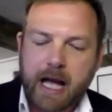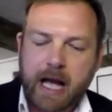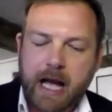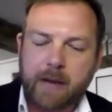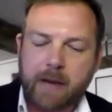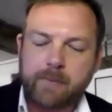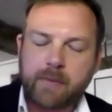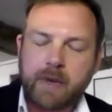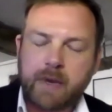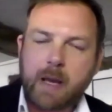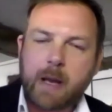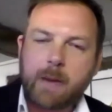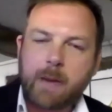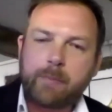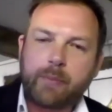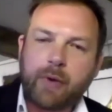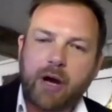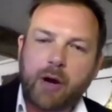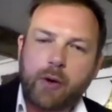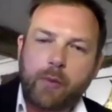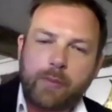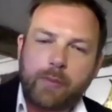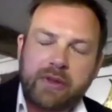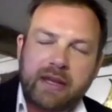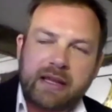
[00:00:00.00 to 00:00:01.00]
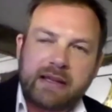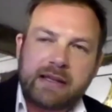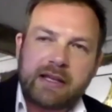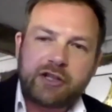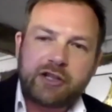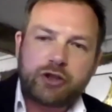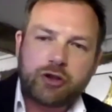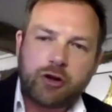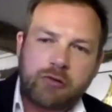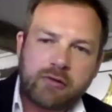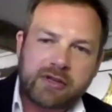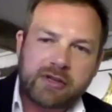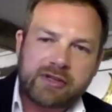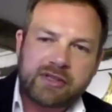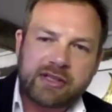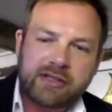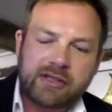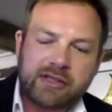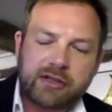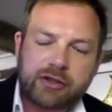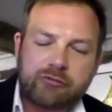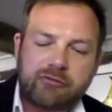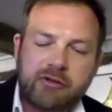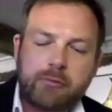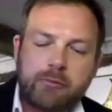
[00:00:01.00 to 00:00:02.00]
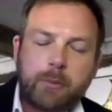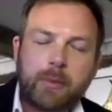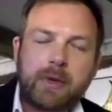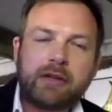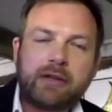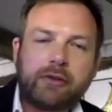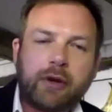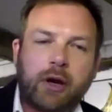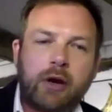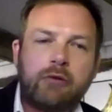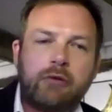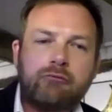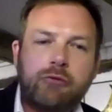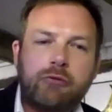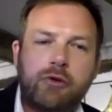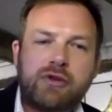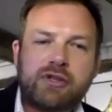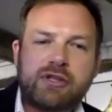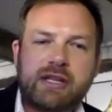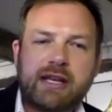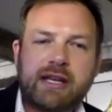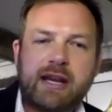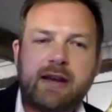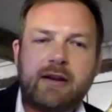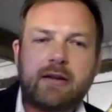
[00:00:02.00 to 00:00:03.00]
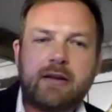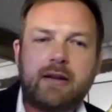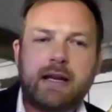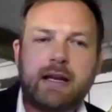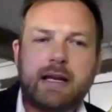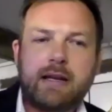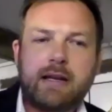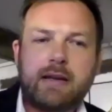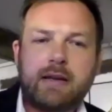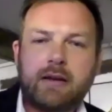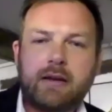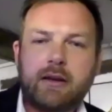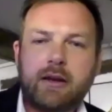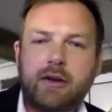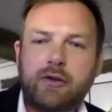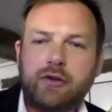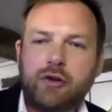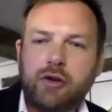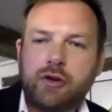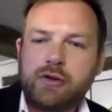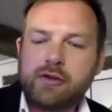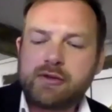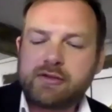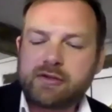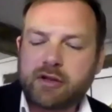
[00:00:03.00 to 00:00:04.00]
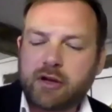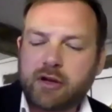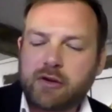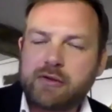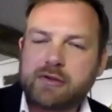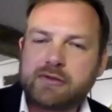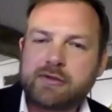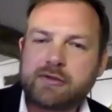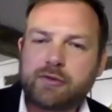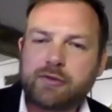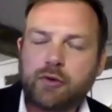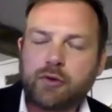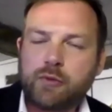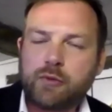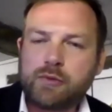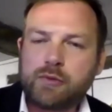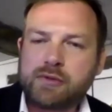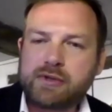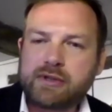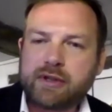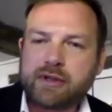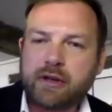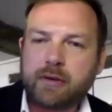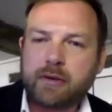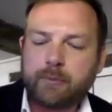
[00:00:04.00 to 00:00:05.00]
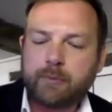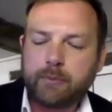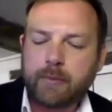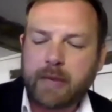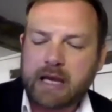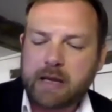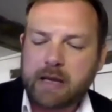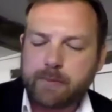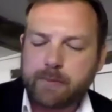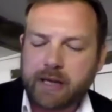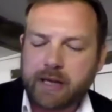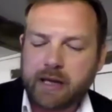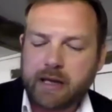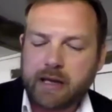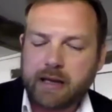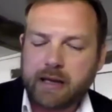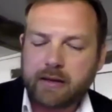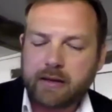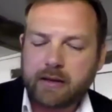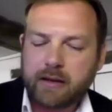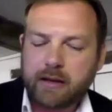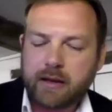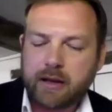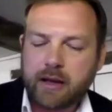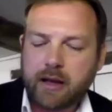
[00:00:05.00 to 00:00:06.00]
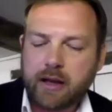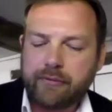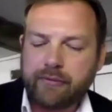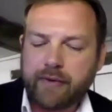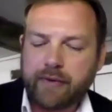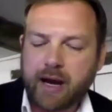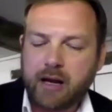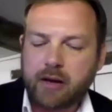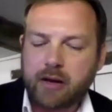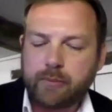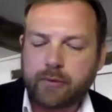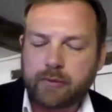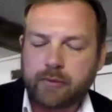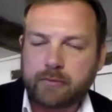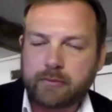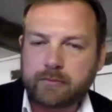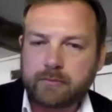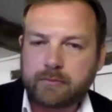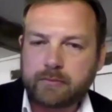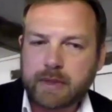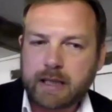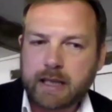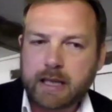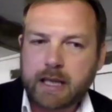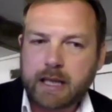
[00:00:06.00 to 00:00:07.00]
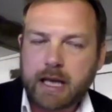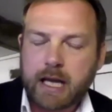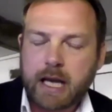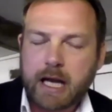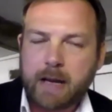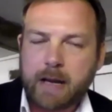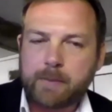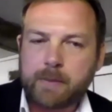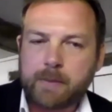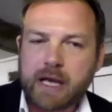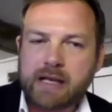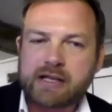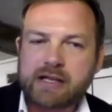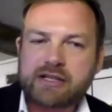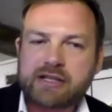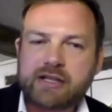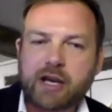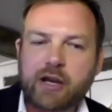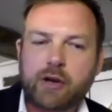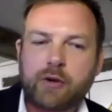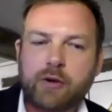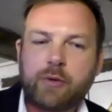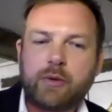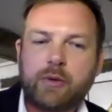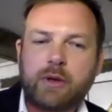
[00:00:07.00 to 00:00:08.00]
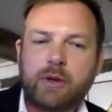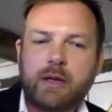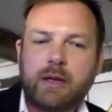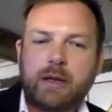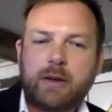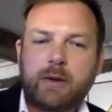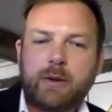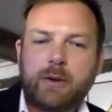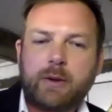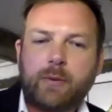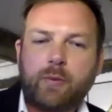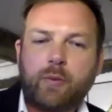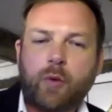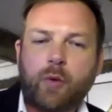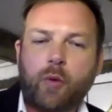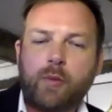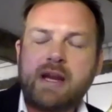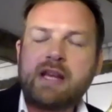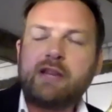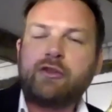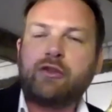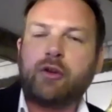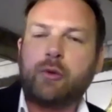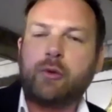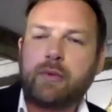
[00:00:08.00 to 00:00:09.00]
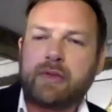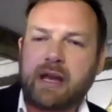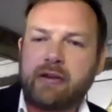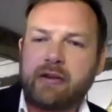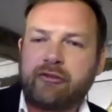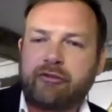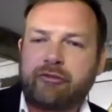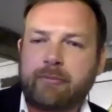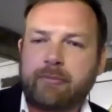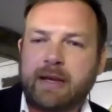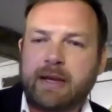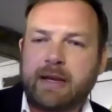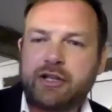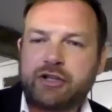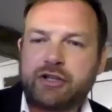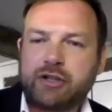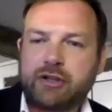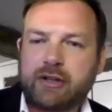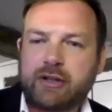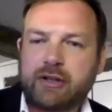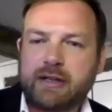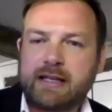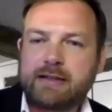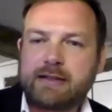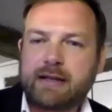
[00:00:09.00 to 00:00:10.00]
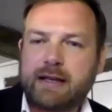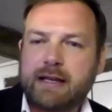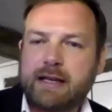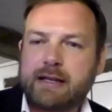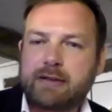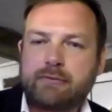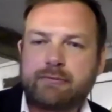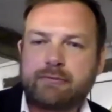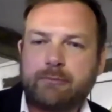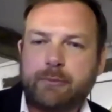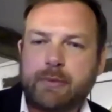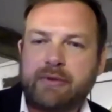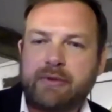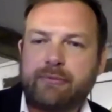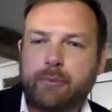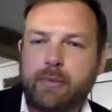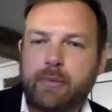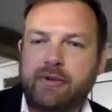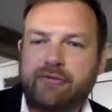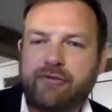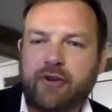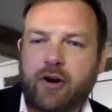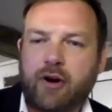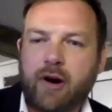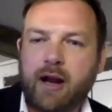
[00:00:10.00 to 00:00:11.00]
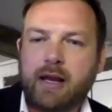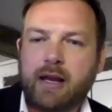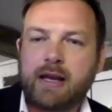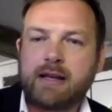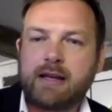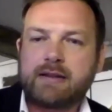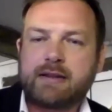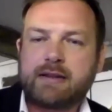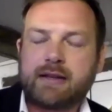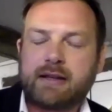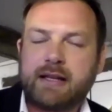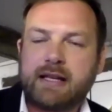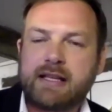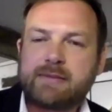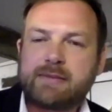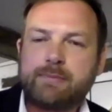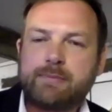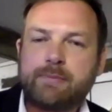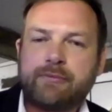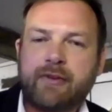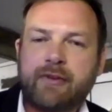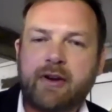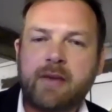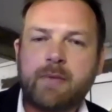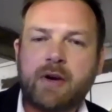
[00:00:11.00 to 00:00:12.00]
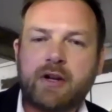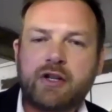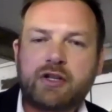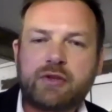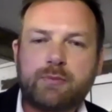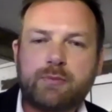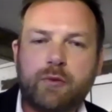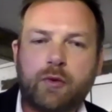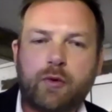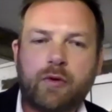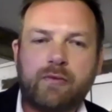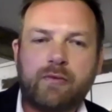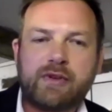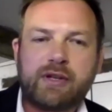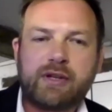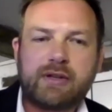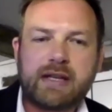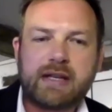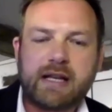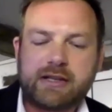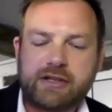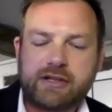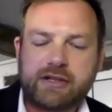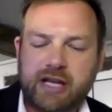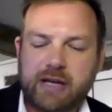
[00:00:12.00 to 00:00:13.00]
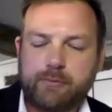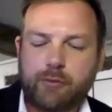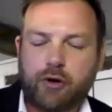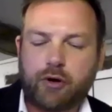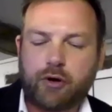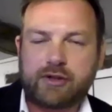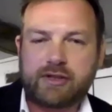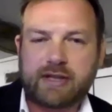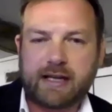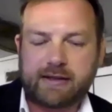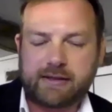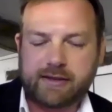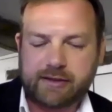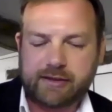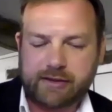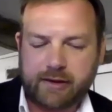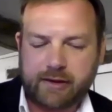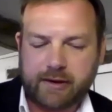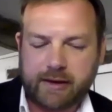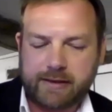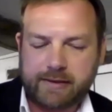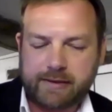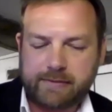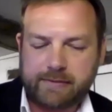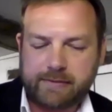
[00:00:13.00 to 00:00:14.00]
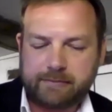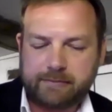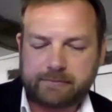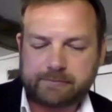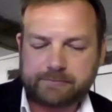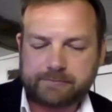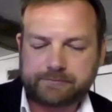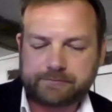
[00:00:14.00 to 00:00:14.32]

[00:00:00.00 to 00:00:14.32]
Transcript: But within the insurance industry, we don't routinely use those tools that may be available. And so what we do with that information is we file it, and it's very much more of a tick box exercise.